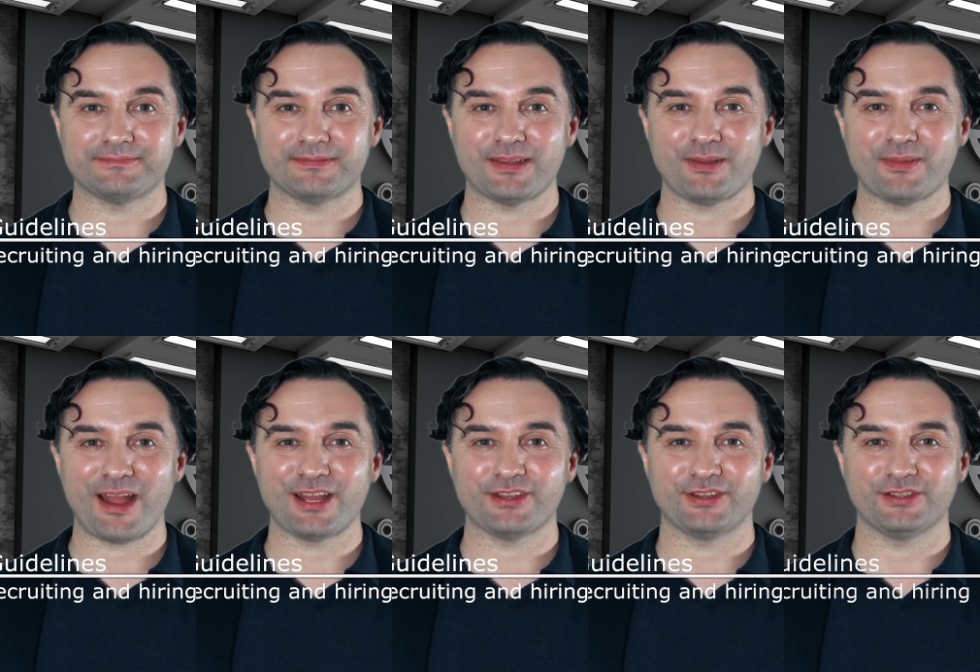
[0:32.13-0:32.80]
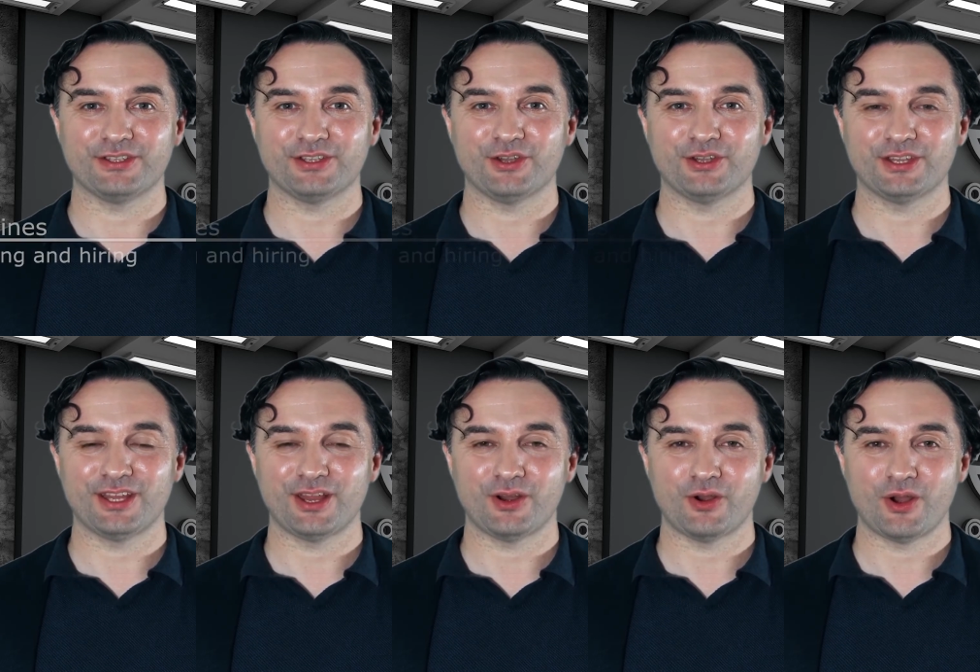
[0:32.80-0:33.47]
Imagine
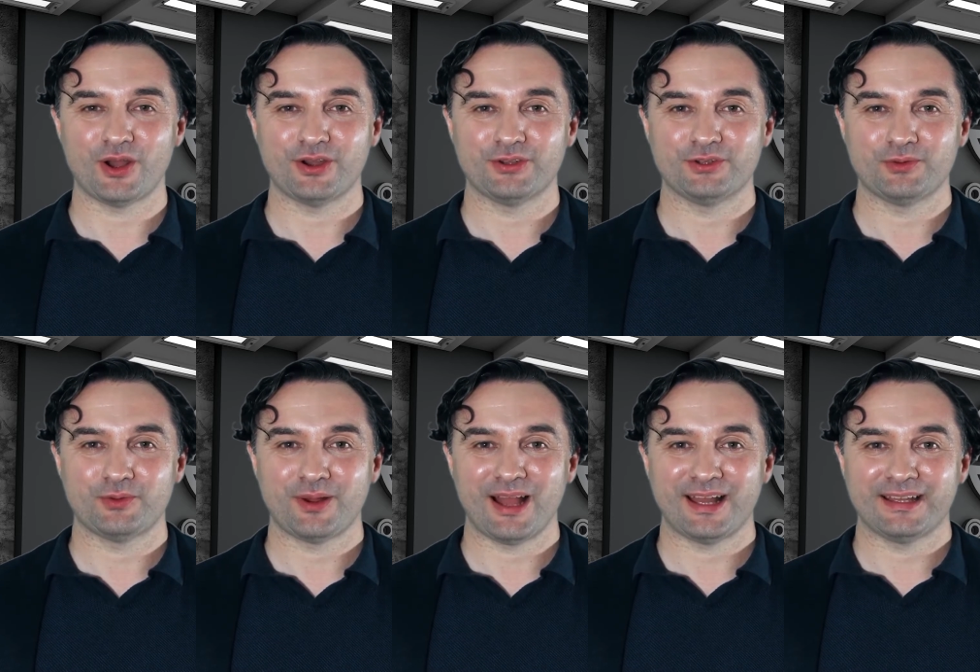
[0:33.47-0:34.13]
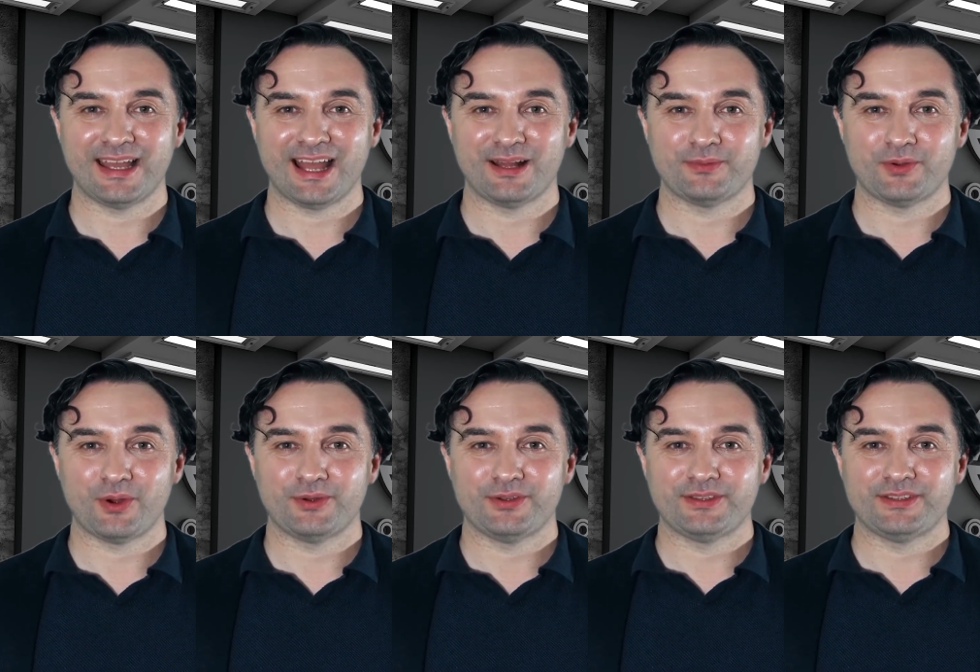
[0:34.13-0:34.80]
Sergio owns web and mobile